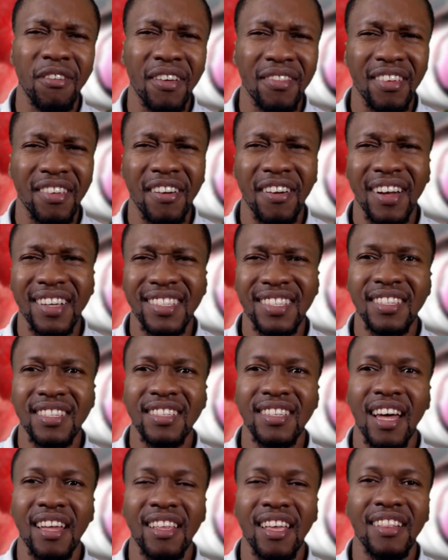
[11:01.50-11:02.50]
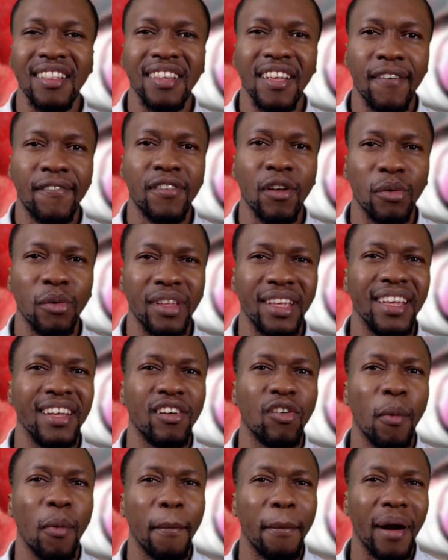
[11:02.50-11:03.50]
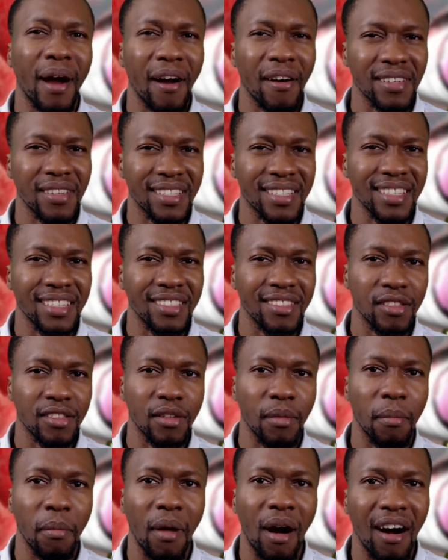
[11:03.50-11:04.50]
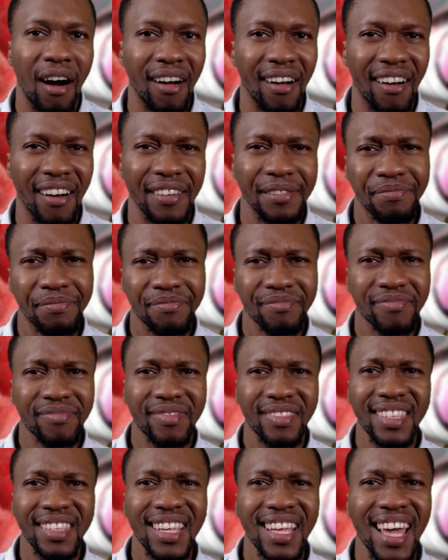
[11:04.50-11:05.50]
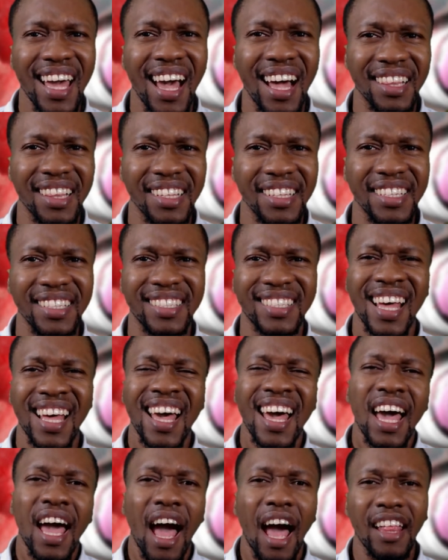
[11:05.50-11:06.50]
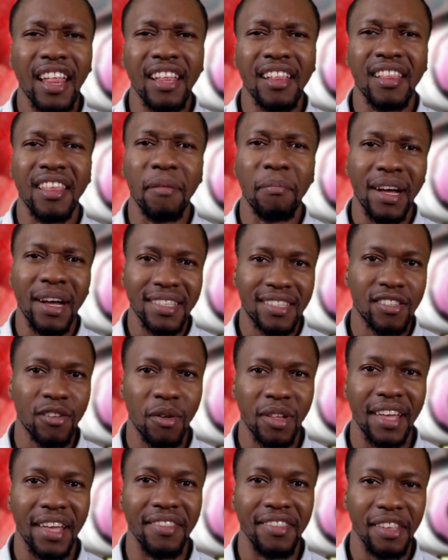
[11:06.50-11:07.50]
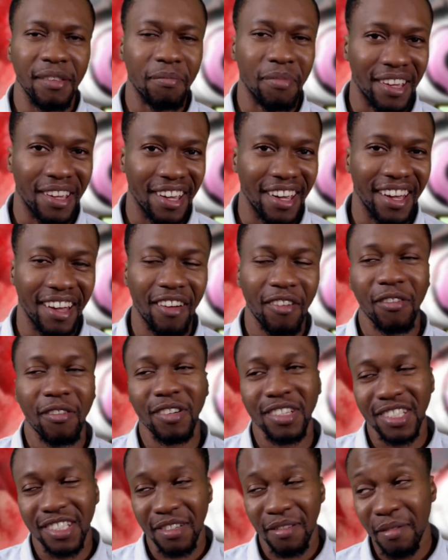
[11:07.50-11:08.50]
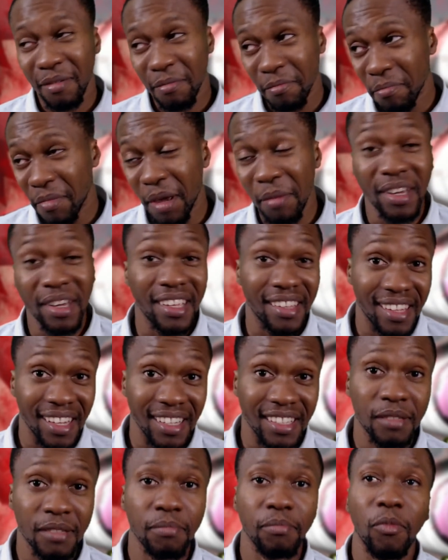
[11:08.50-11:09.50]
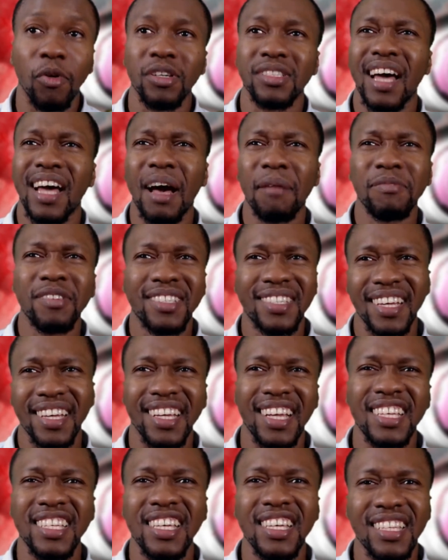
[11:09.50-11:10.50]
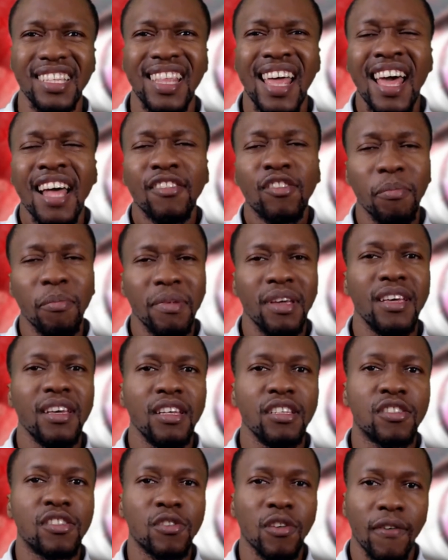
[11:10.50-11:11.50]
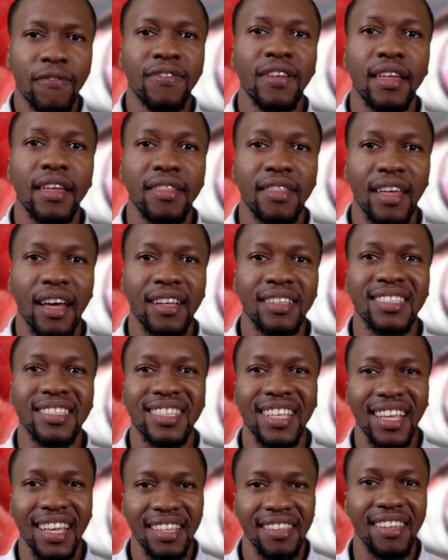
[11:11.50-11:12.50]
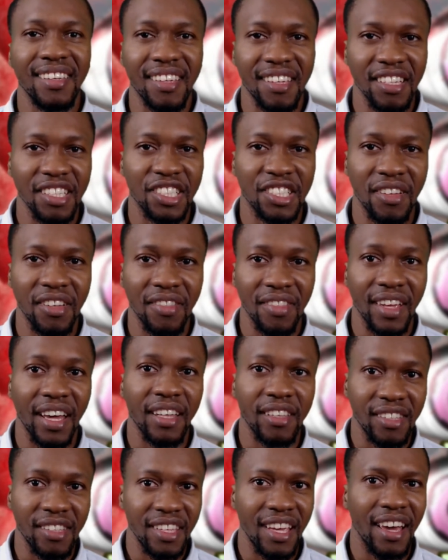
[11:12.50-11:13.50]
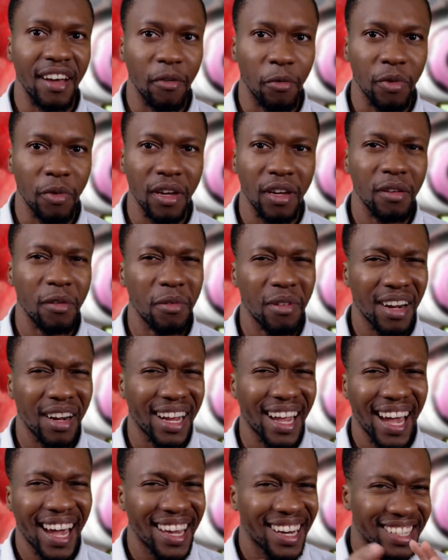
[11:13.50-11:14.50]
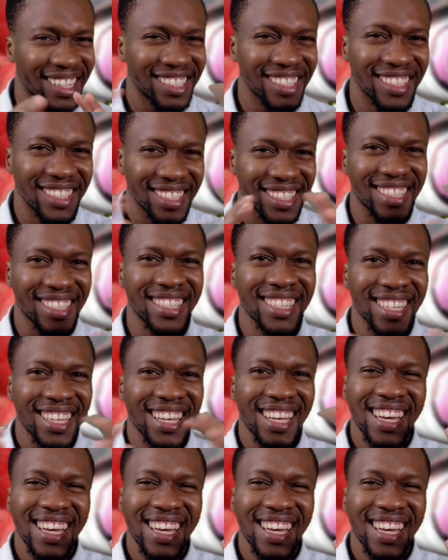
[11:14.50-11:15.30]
and there I see that they left out in comparison to the manga, at least. And it might sound like nitpicking, which maybe it is, but I'm just saying, it to me, stuff like that is an indication that, yeah, we are kind of just,